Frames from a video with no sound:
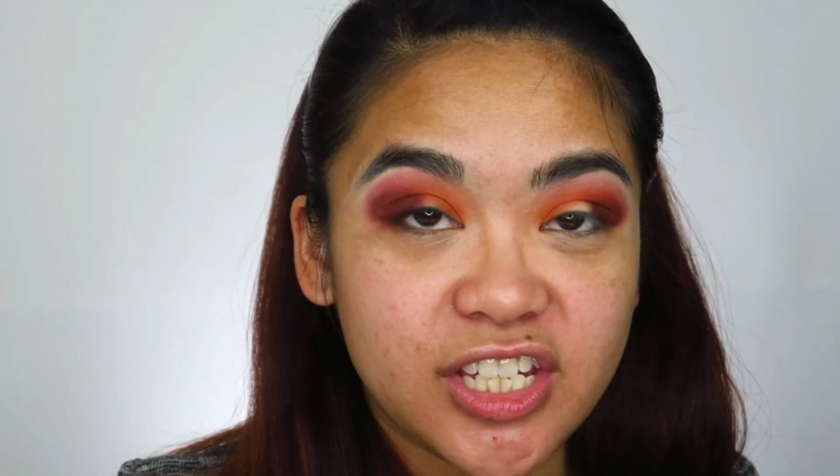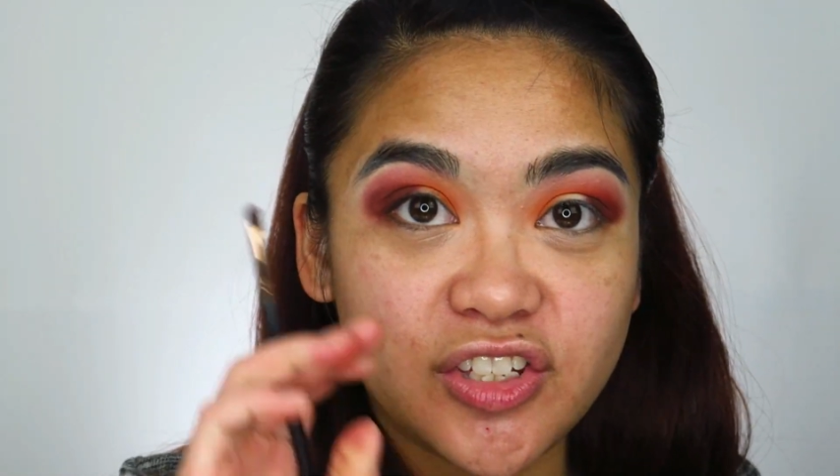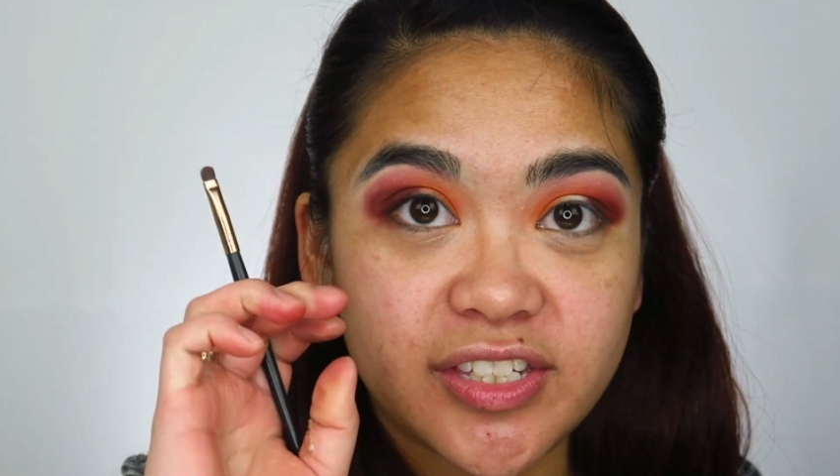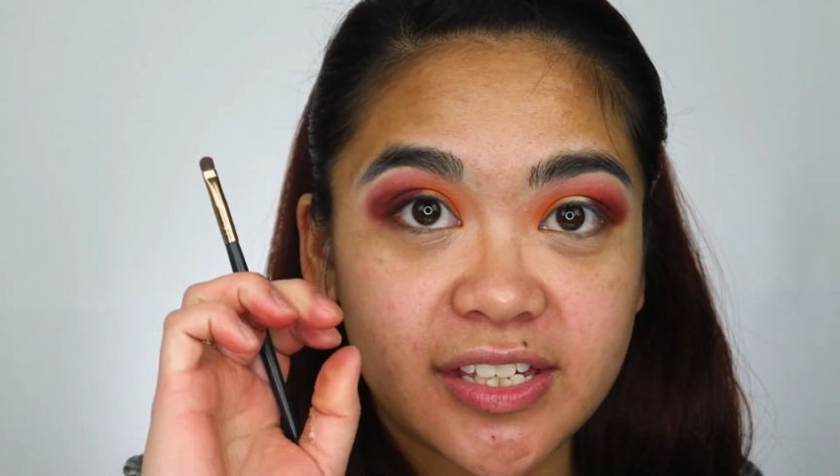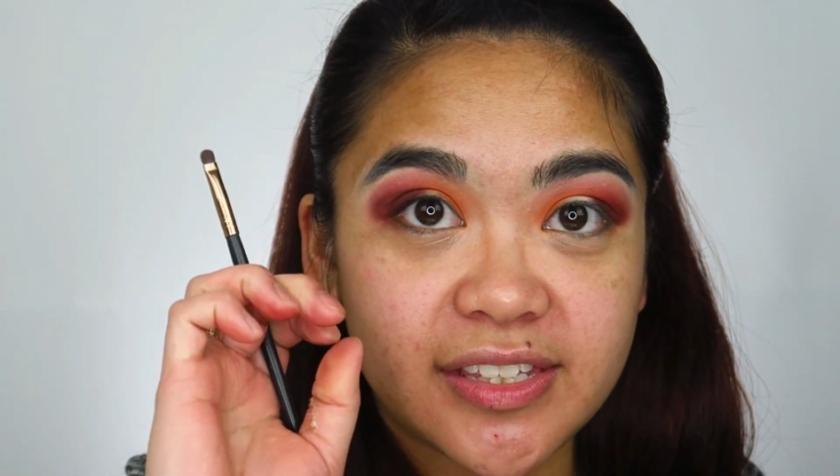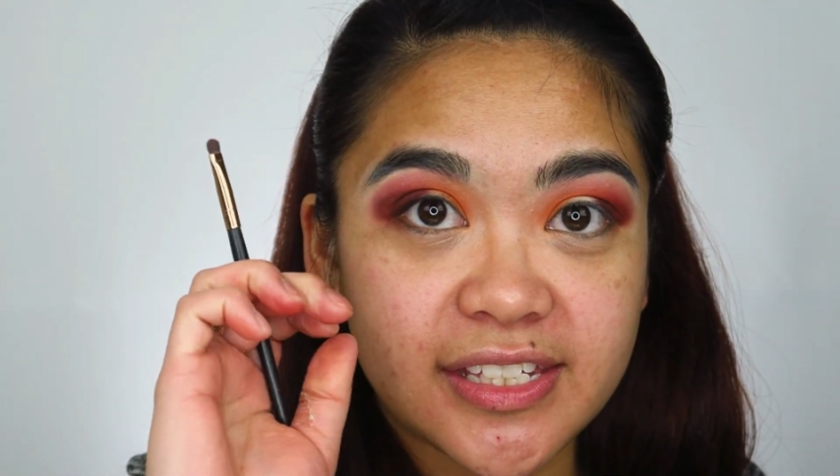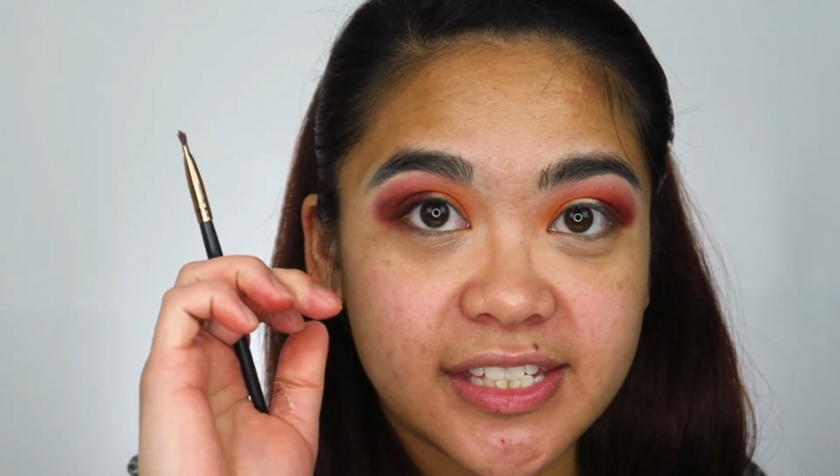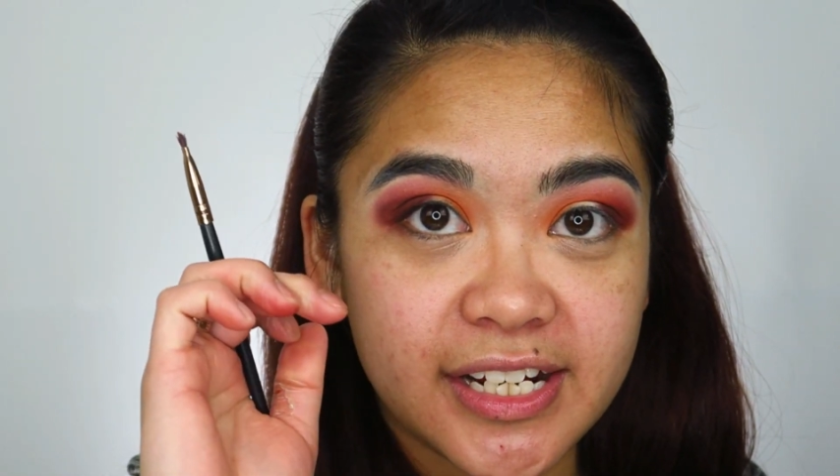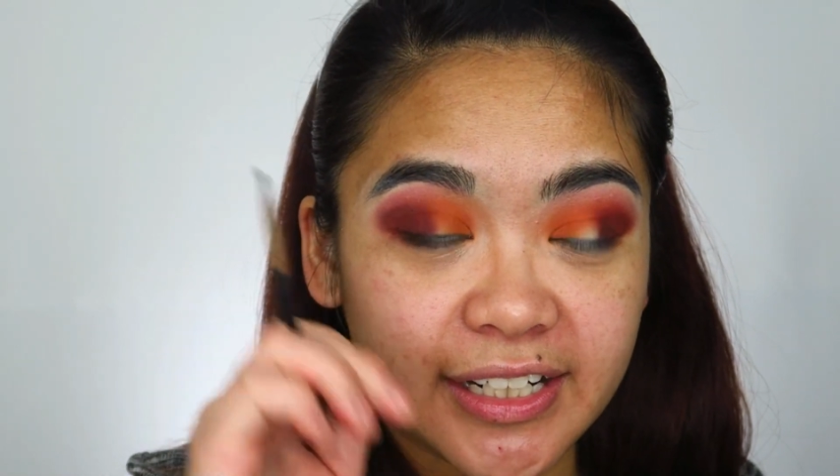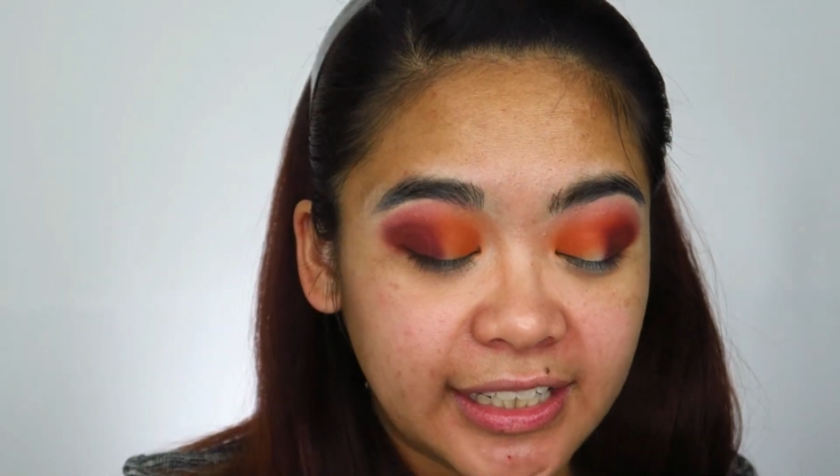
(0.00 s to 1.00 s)
using
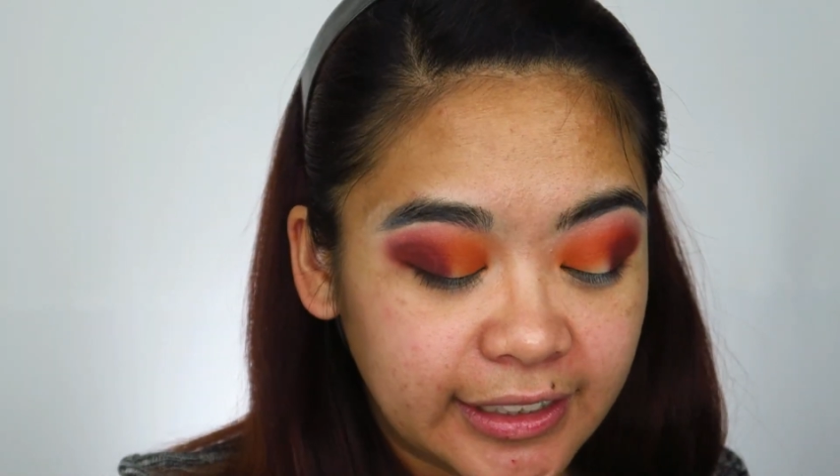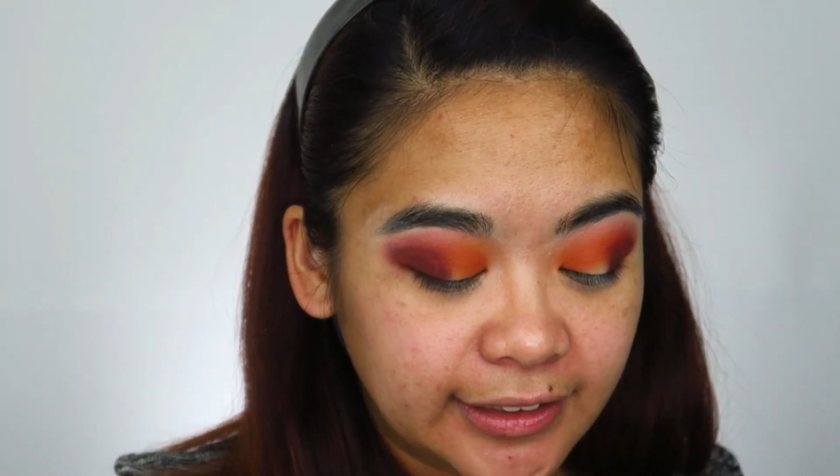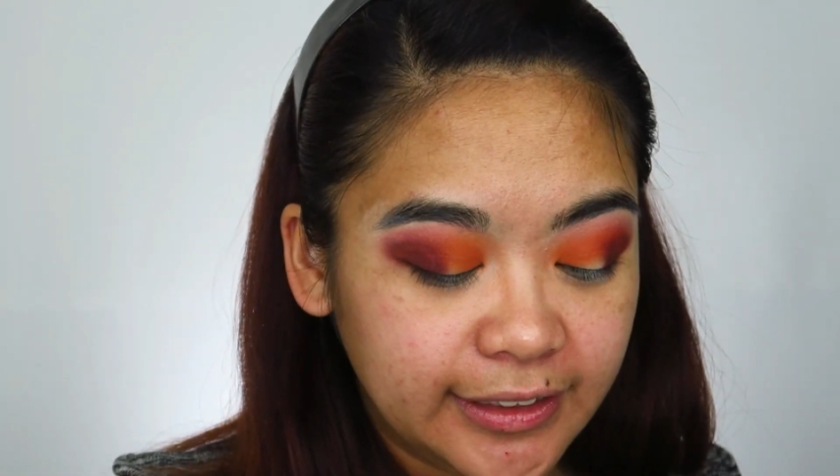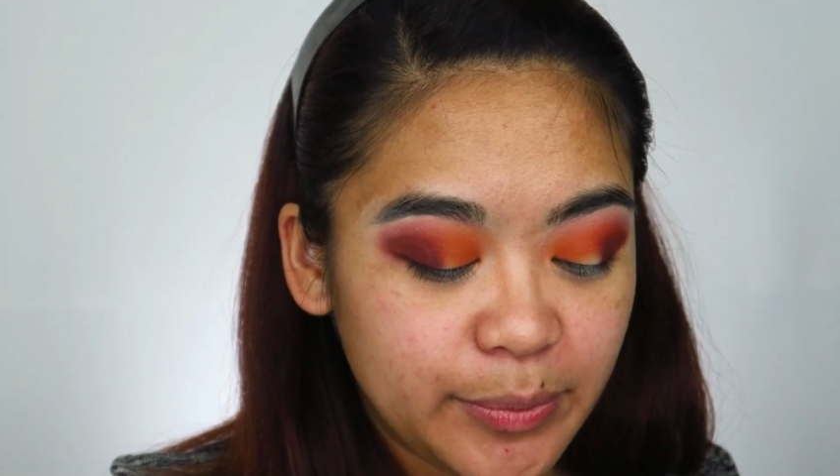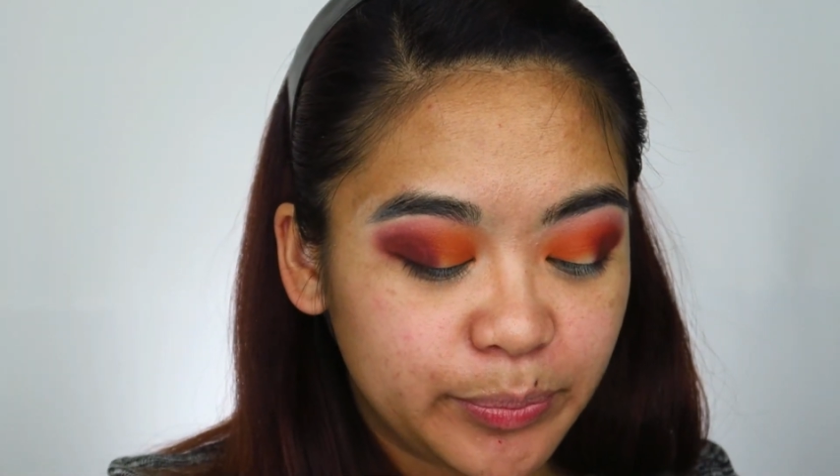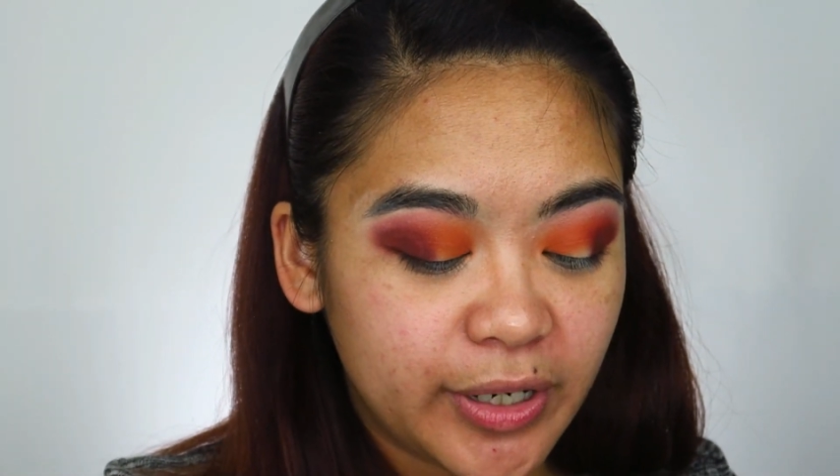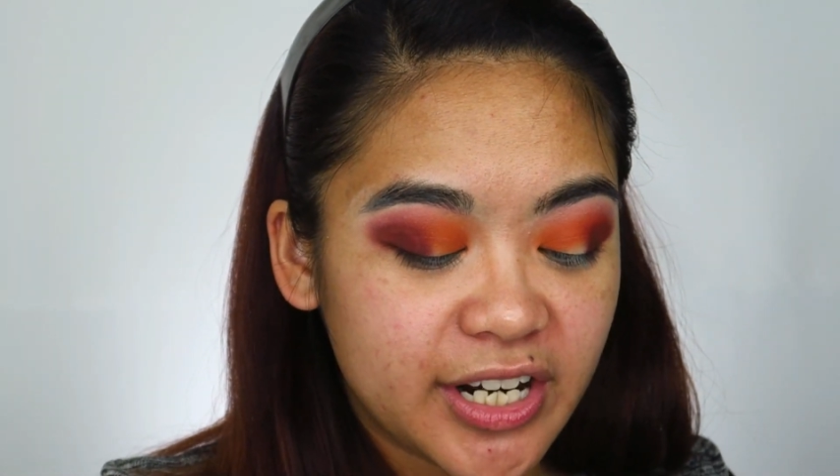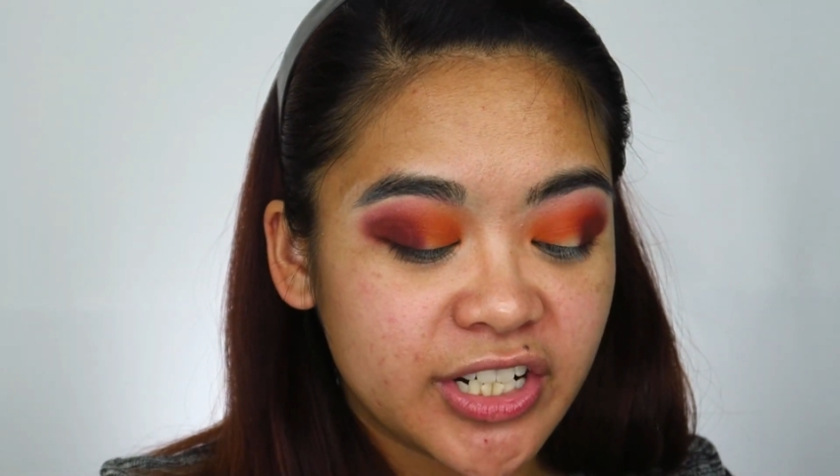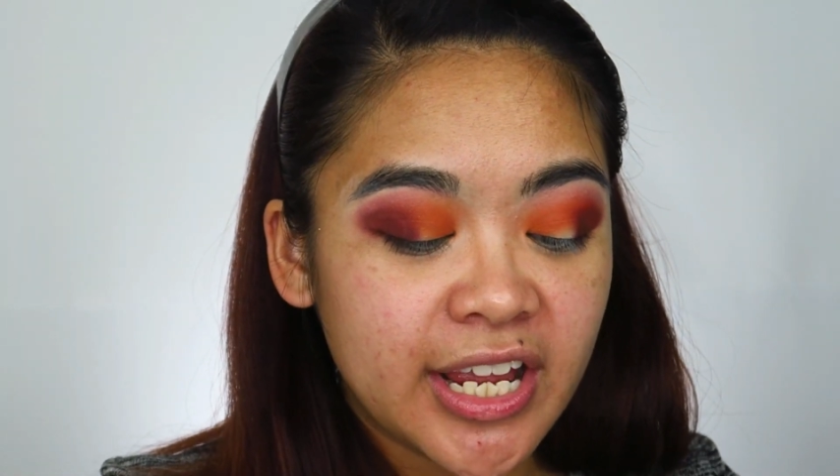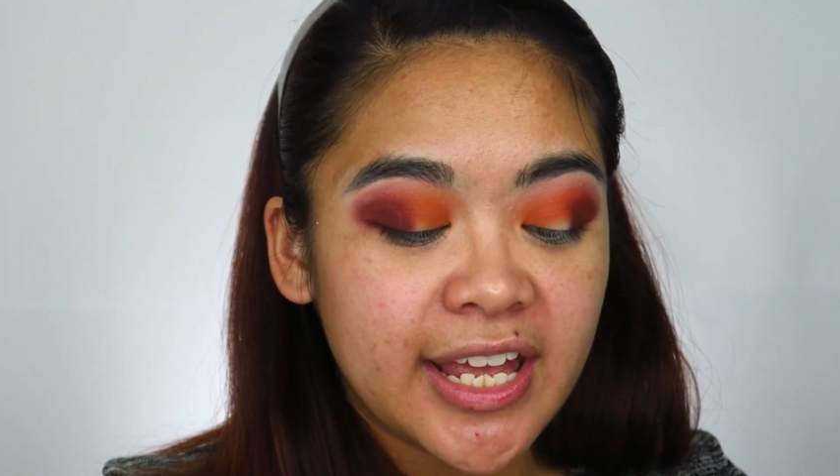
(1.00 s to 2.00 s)
this tiny little lip
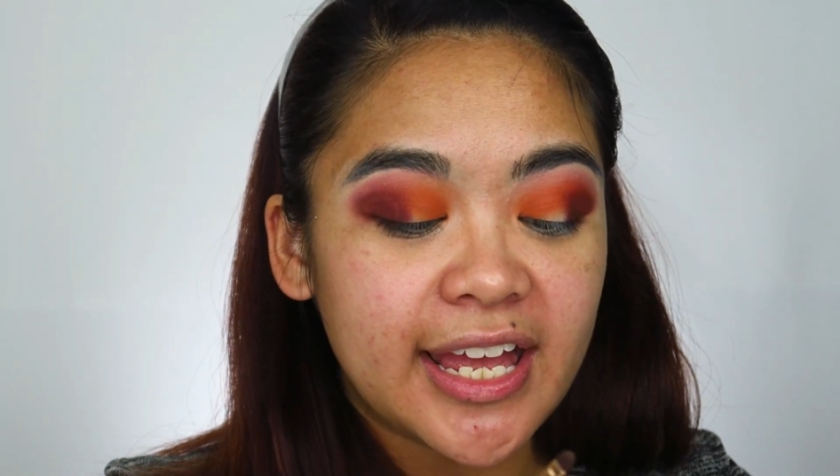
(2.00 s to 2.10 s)
brush